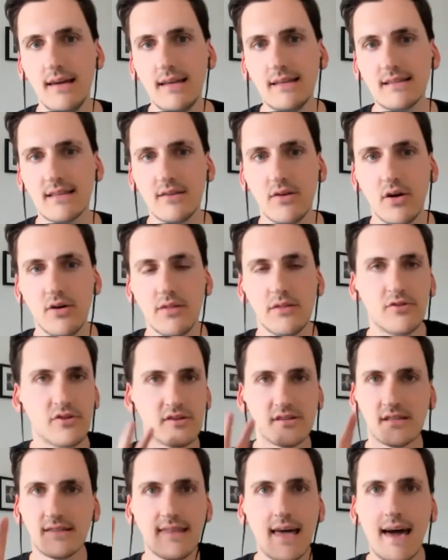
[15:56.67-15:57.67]
It's not
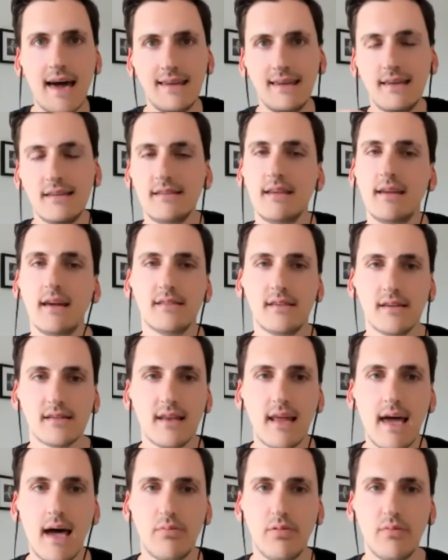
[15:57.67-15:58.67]
just that easy. It
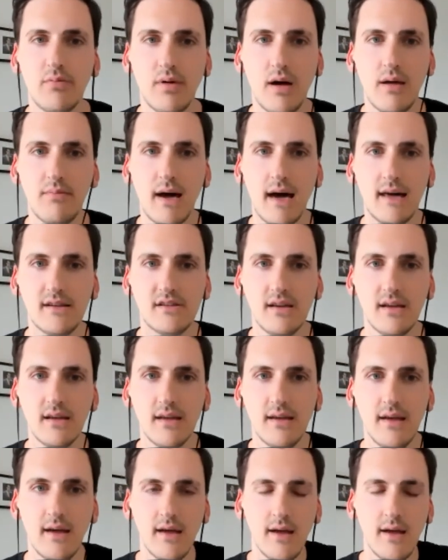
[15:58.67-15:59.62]
doesn't happen by magic.